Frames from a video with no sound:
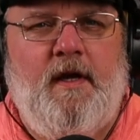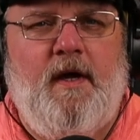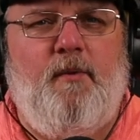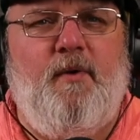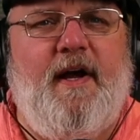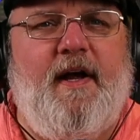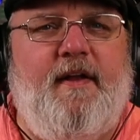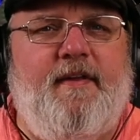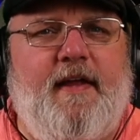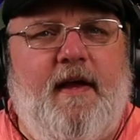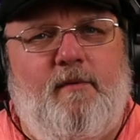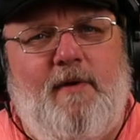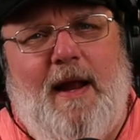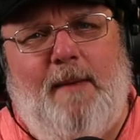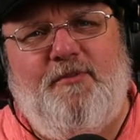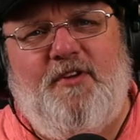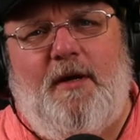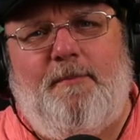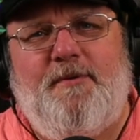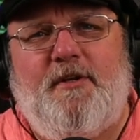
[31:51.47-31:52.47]
Well, that
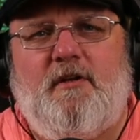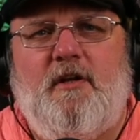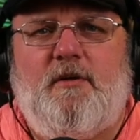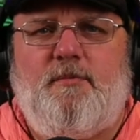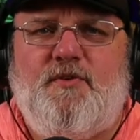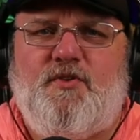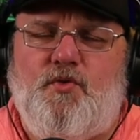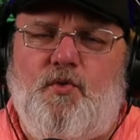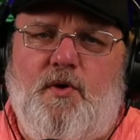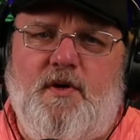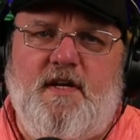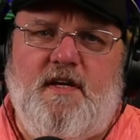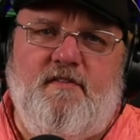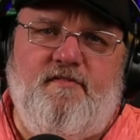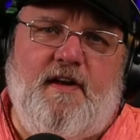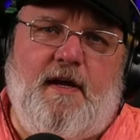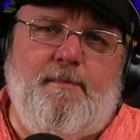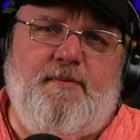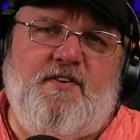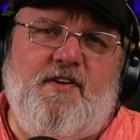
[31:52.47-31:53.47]
wraps up the Global 20
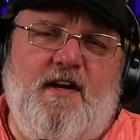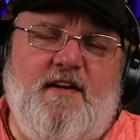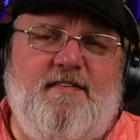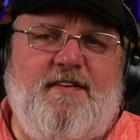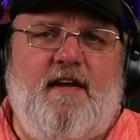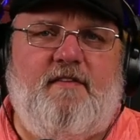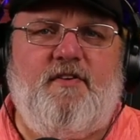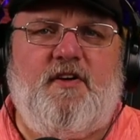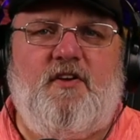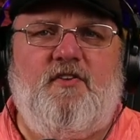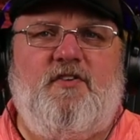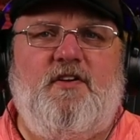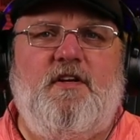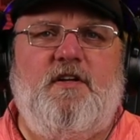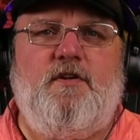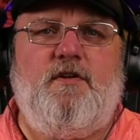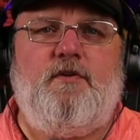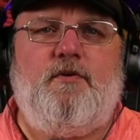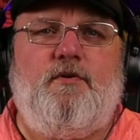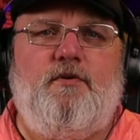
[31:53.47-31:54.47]
Vape Science Advocacy
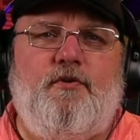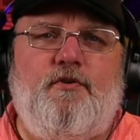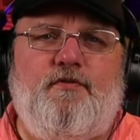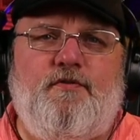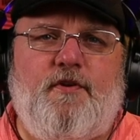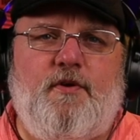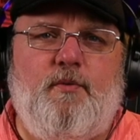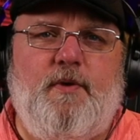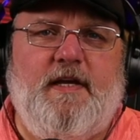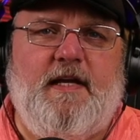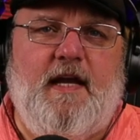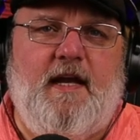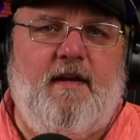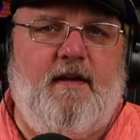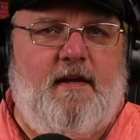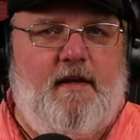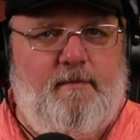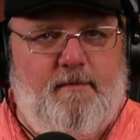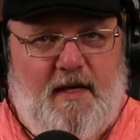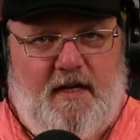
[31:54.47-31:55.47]
News for the week
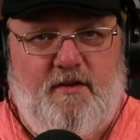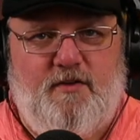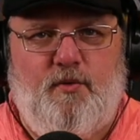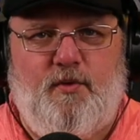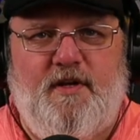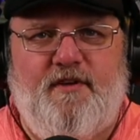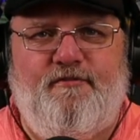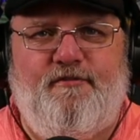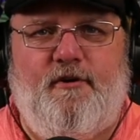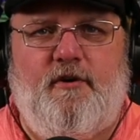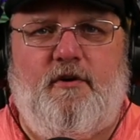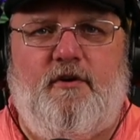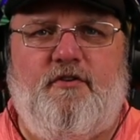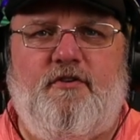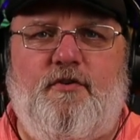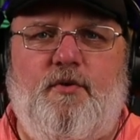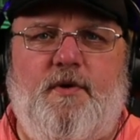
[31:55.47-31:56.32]
ending May 21st,